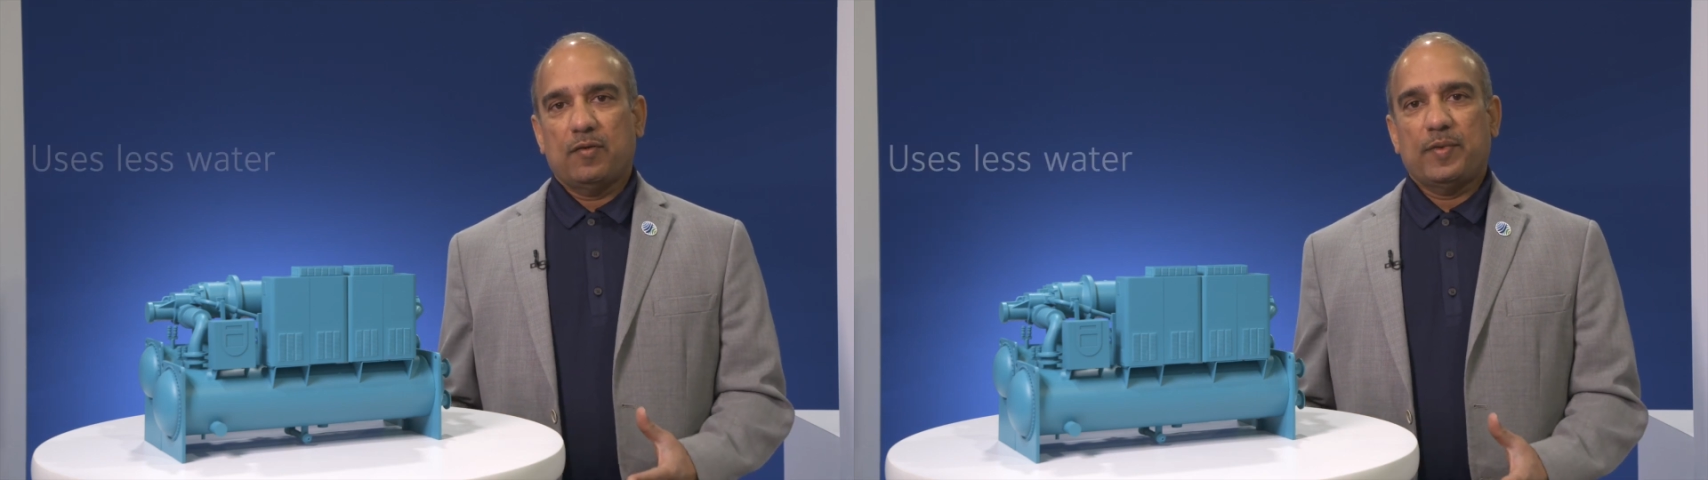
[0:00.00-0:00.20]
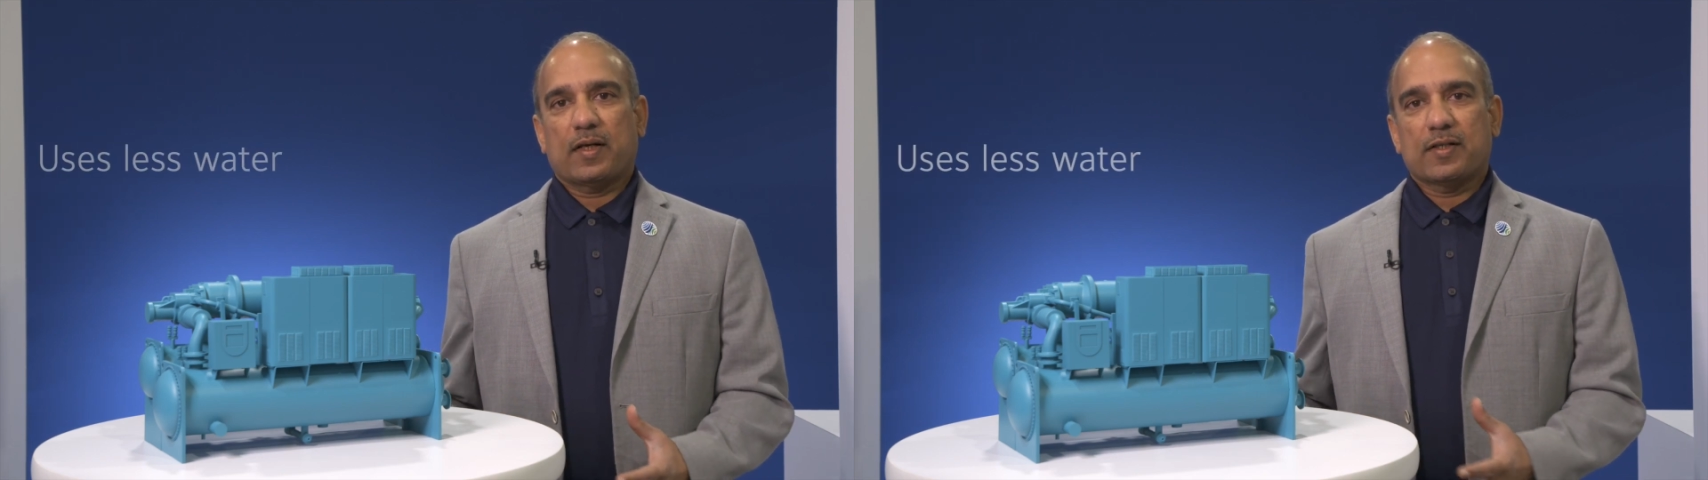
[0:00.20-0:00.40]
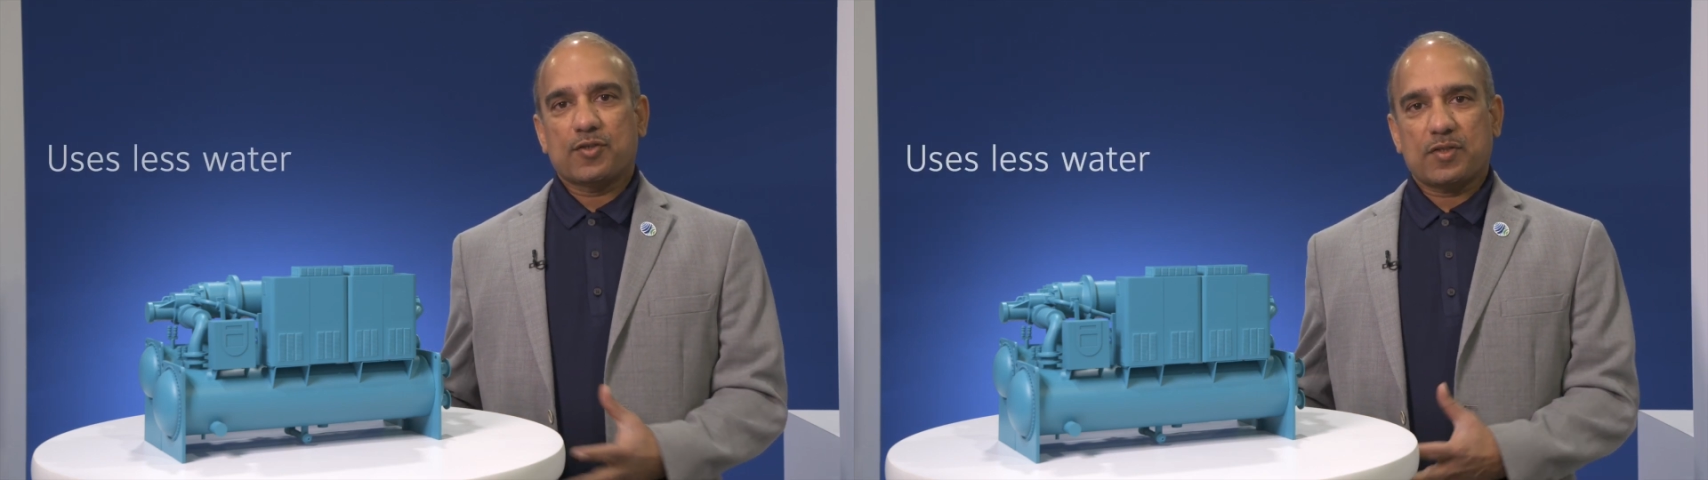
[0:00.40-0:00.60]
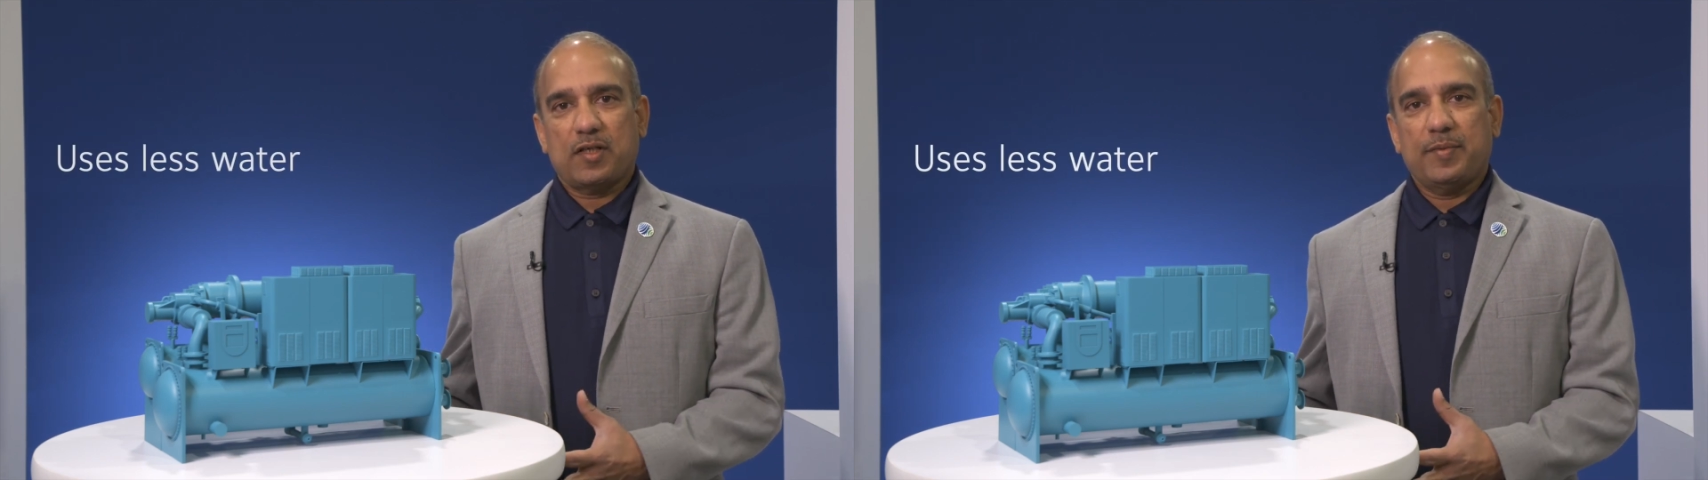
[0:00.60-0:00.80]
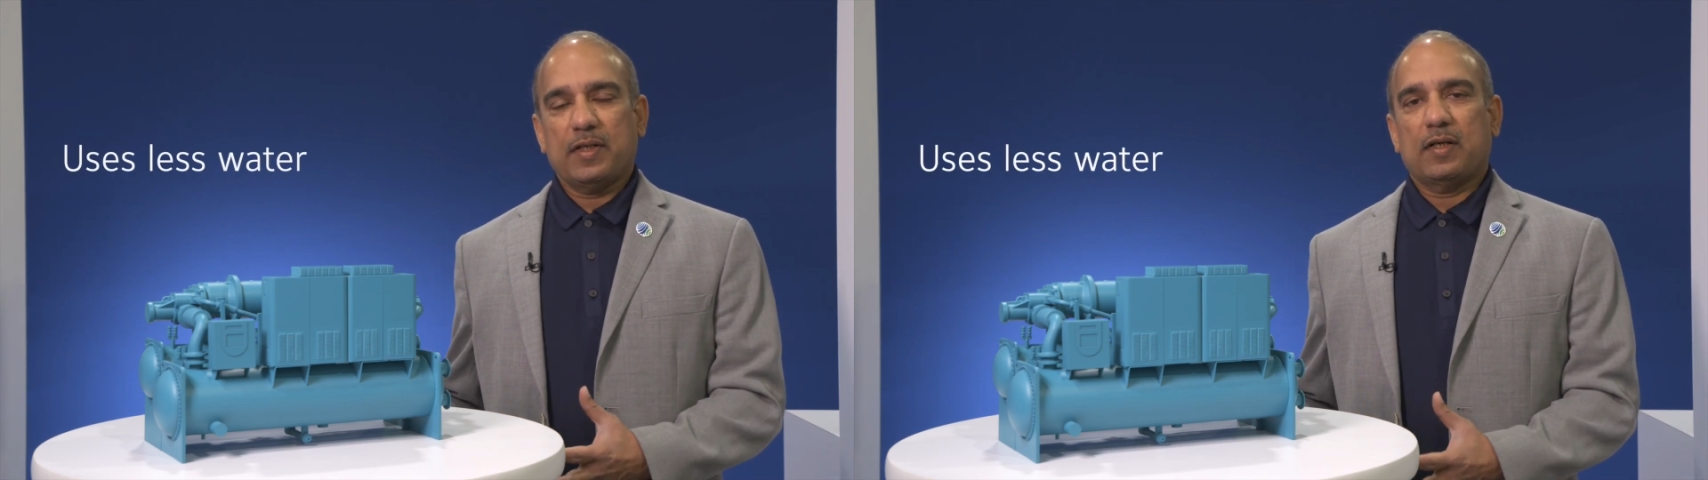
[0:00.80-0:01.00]
we are also
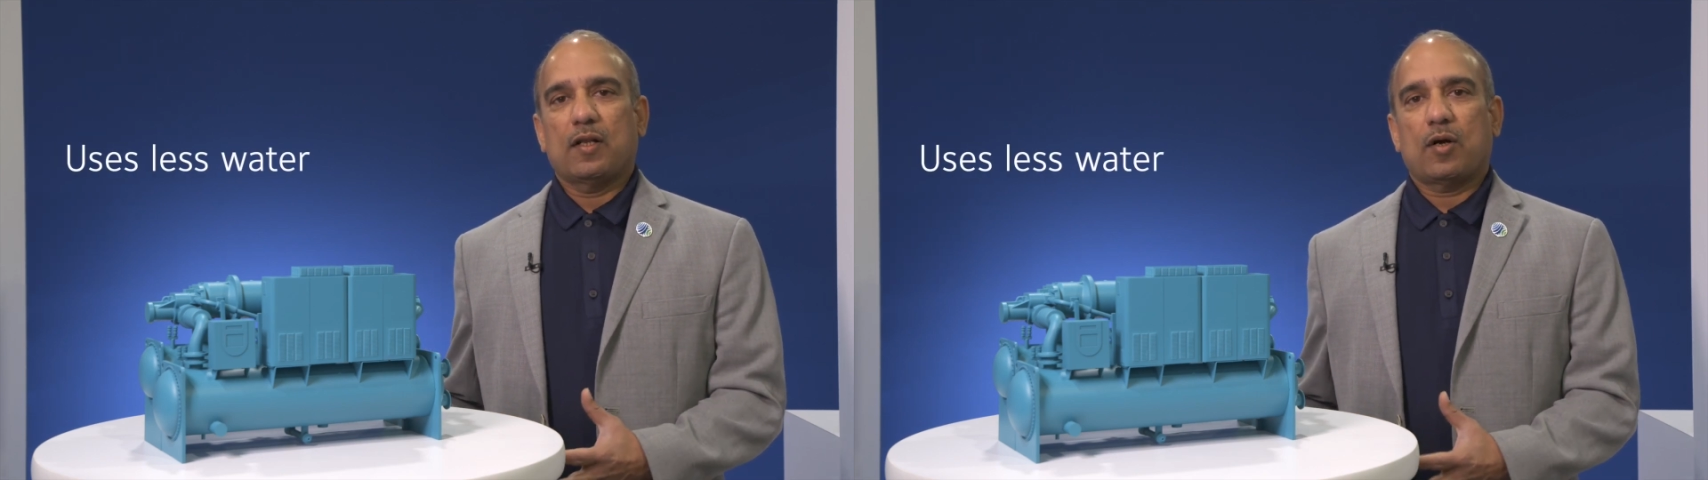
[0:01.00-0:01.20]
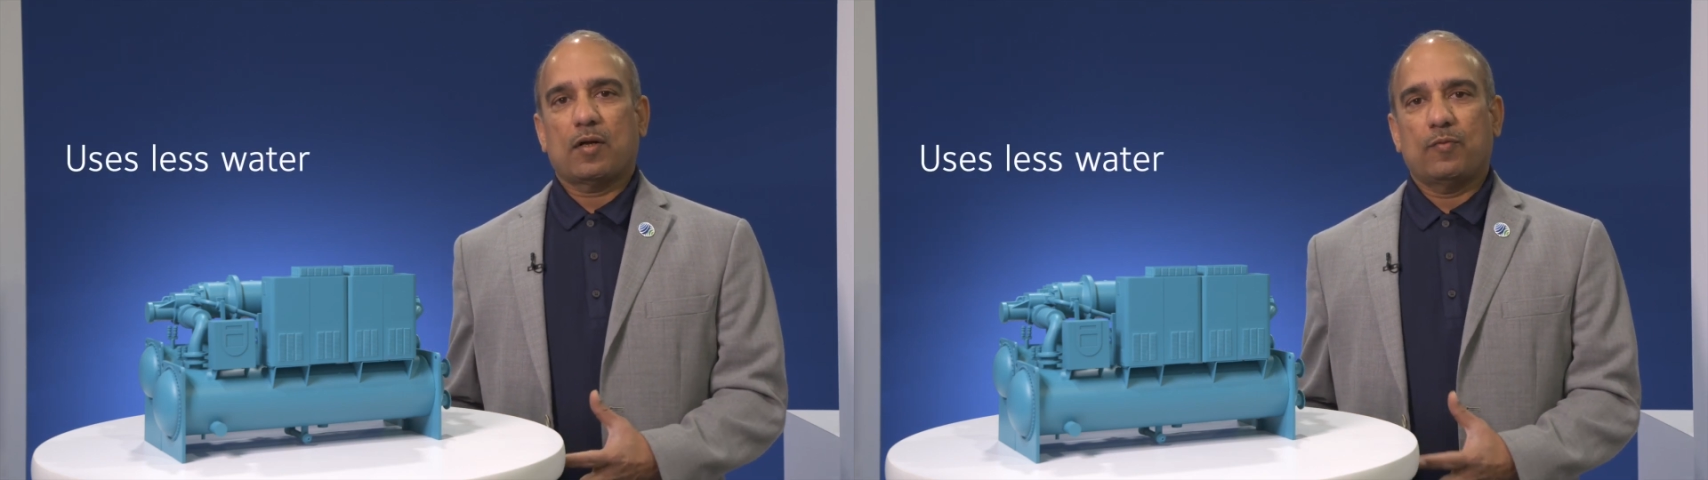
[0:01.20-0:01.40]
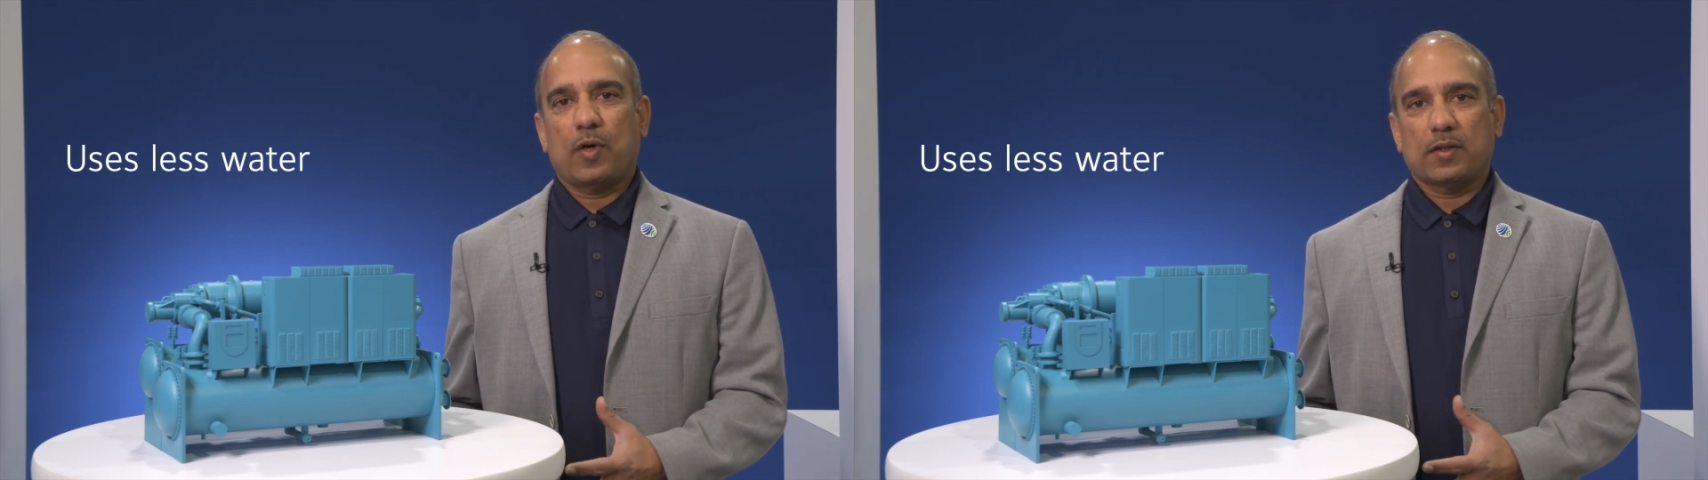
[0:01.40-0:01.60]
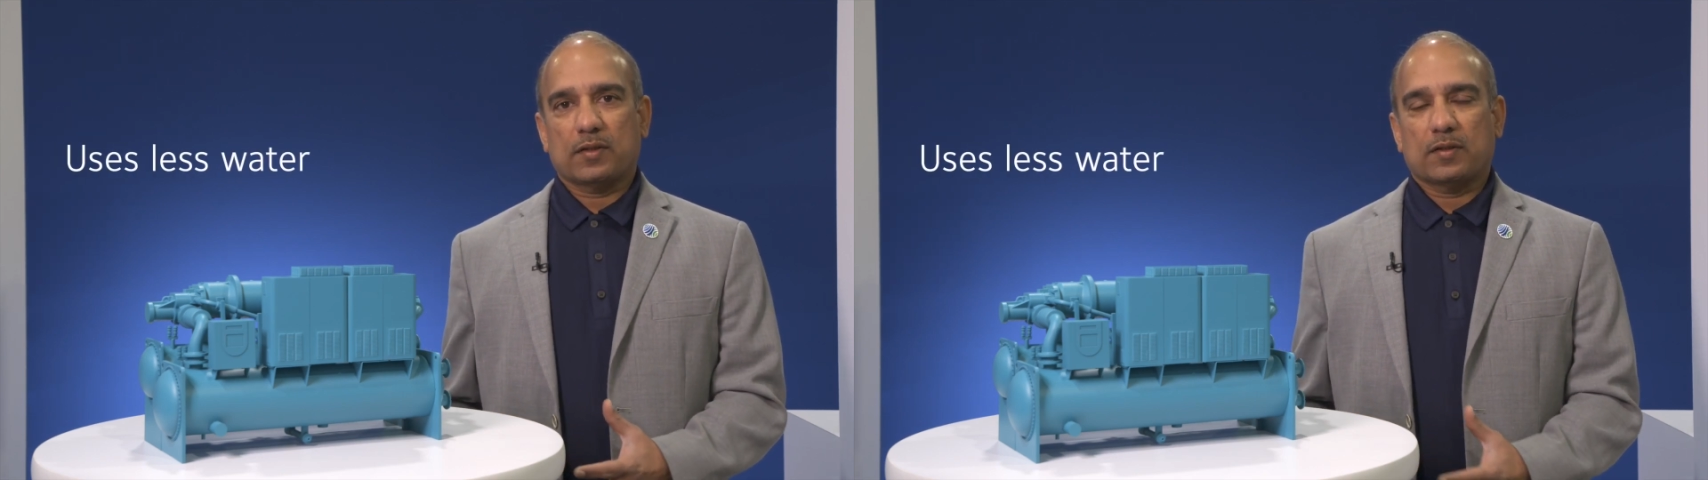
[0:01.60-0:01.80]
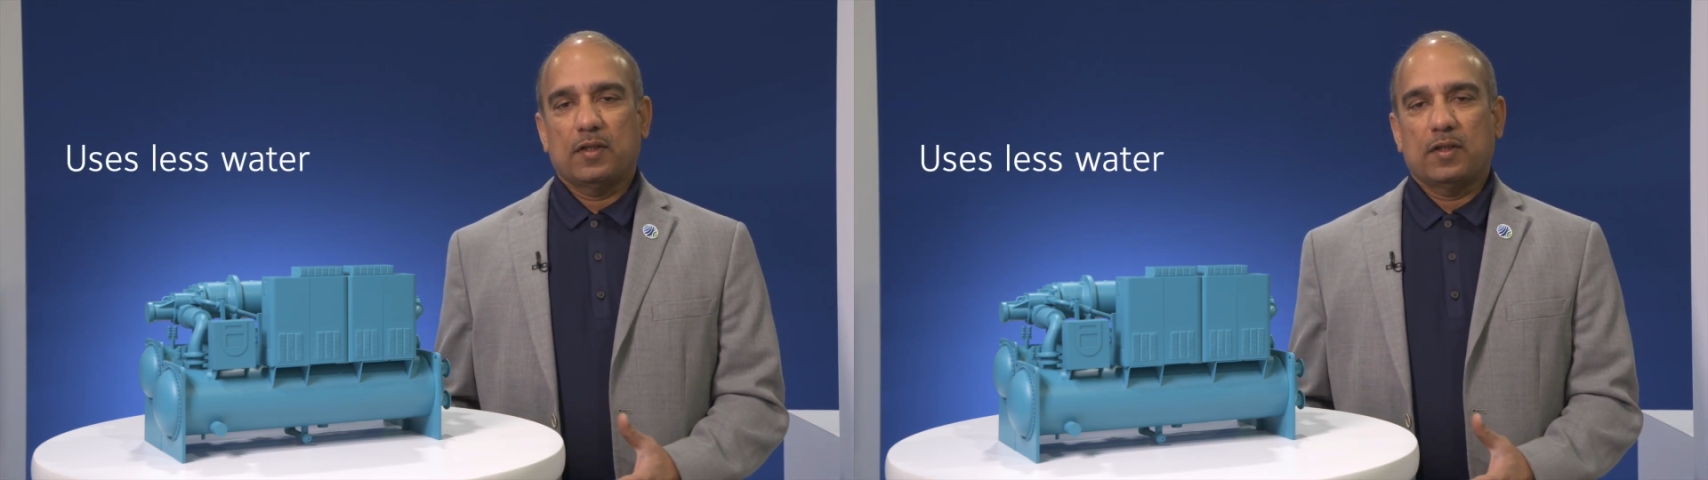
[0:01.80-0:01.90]
saving a lot of water,